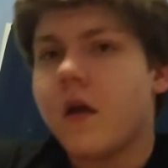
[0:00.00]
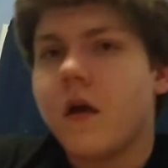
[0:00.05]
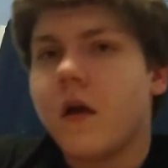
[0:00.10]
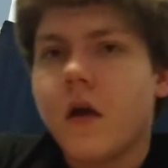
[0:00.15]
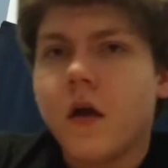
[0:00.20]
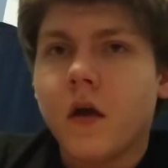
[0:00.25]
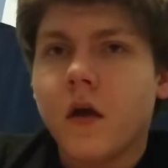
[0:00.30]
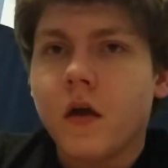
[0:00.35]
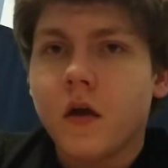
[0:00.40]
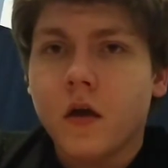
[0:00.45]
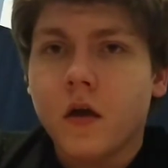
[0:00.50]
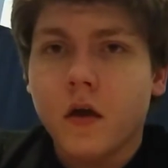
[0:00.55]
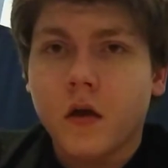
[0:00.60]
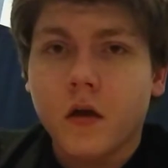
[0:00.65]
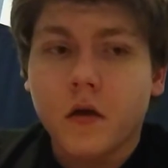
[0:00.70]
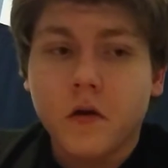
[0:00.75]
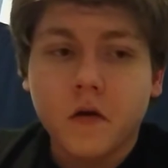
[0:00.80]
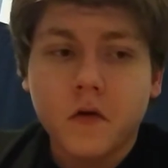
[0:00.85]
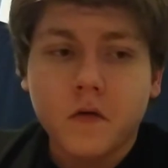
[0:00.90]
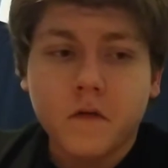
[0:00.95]
So being
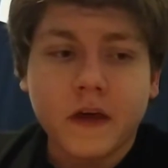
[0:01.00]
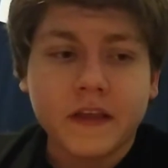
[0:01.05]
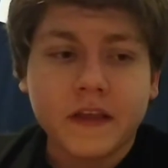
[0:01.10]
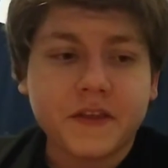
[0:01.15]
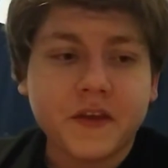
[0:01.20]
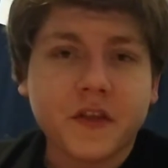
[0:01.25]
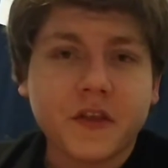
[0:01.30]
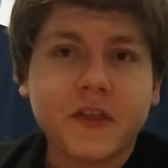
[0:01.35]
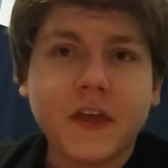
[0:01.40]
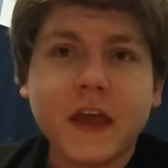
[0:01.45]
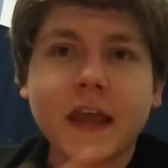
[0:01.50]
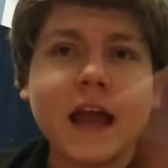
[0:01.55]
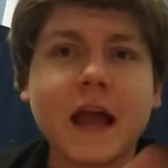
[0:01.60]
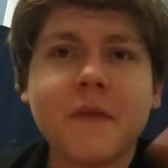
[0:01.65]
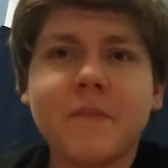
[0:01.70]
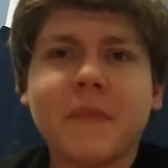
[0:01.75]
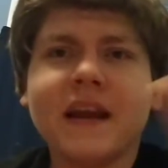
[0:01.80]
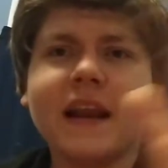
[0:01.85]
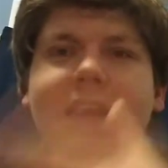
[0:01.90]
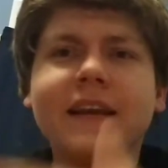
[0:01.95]
from a very
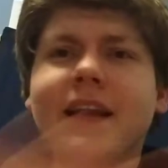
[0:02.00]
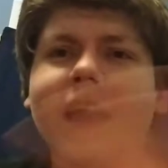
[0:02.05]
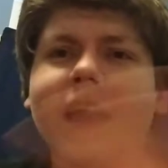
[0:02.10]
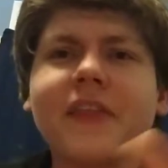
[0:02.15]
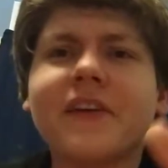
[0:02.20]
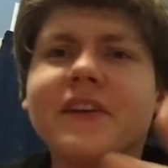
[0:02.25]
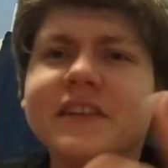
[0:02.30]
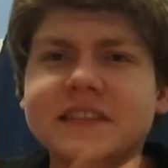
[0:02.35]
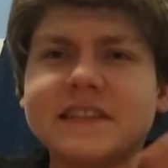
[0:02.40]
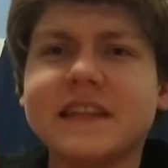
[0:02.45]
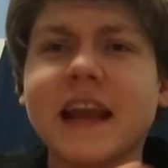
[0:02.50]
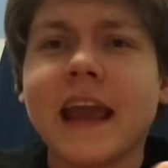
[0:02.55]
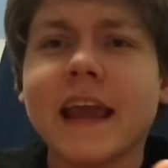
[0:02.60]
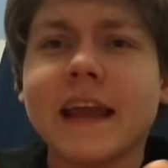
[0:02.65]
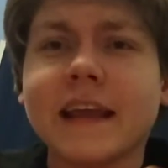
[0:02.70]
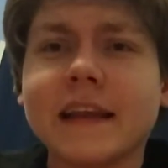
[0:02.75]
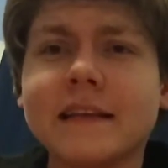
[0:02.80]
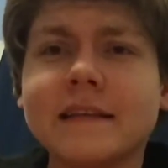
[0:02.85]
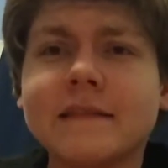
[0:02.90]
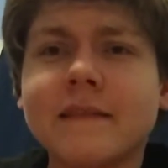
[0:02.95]
big
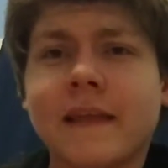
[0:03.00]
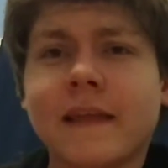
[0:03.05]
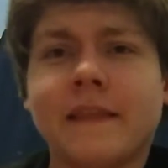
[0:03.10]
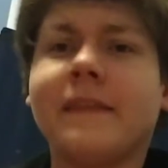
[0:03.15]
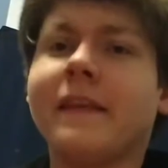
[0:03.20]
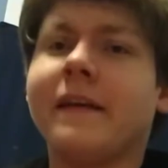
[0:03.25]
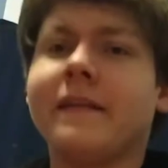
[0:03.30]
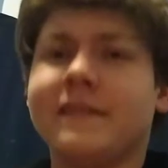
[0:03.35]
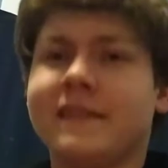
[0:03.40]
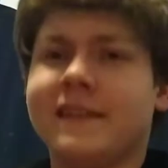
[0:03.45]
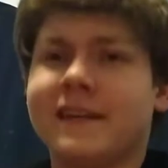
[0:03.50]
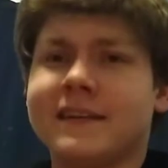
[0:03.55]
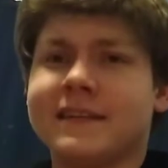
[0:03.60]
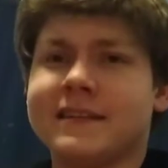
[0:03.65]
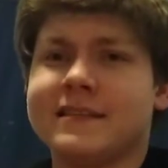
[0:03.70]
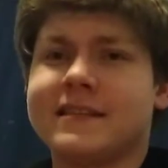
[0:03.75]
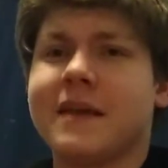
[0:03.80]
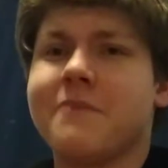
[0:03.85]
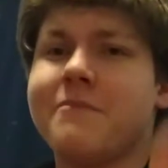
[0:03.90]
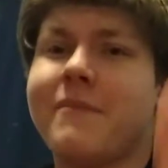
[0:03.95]
state,
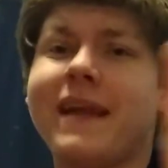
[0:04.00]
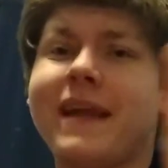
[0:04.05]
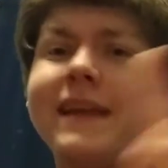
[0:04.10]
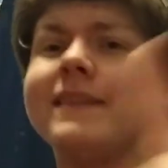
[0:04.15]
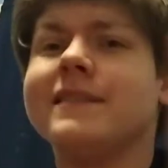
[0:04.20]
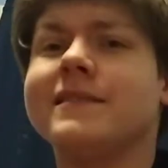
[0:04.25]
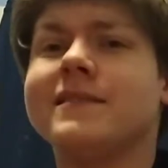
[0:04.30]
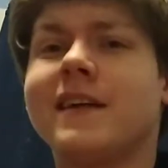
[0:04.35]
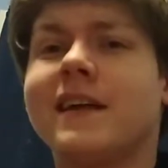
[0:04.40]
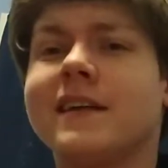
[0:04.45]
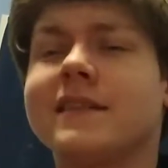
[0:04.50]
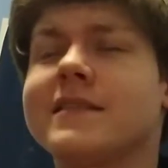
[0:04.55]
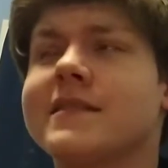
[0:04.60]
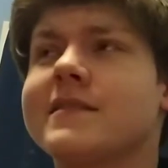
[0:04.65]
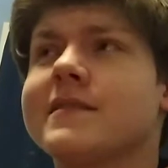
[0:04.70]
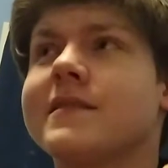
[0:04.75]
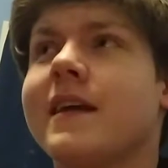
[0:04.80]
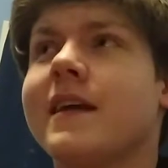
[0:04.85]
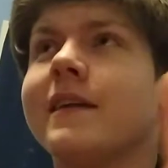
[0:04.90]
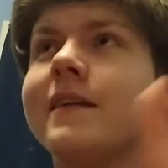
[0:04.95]
but not
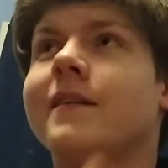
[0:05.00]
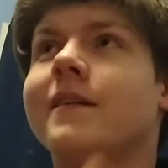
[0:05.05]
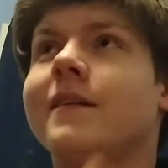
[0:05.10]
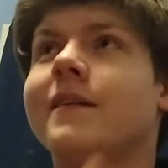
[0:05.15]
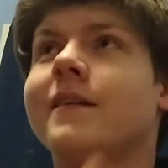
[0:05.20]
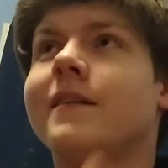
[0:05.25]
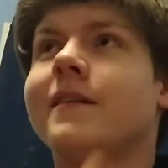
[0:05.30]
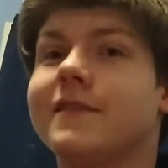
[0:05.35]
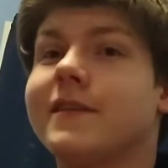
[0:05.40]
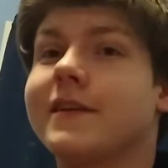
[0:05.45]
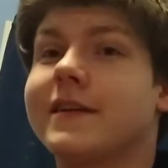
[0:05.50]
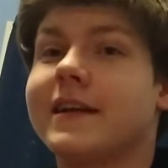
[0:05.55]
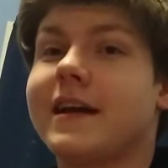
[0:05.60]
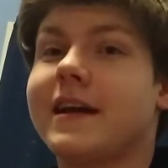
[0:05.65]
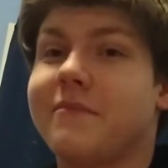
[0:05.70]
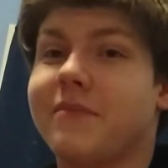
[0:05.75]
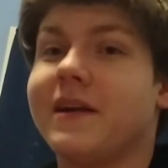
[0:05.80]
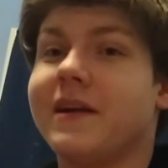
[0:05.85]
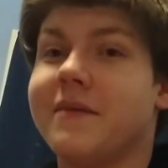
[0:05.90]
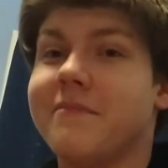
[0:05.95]
being
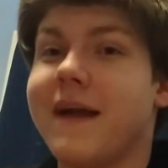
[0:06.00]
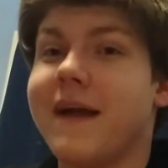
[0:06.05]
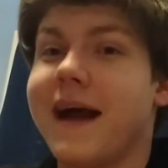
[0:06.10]
popular,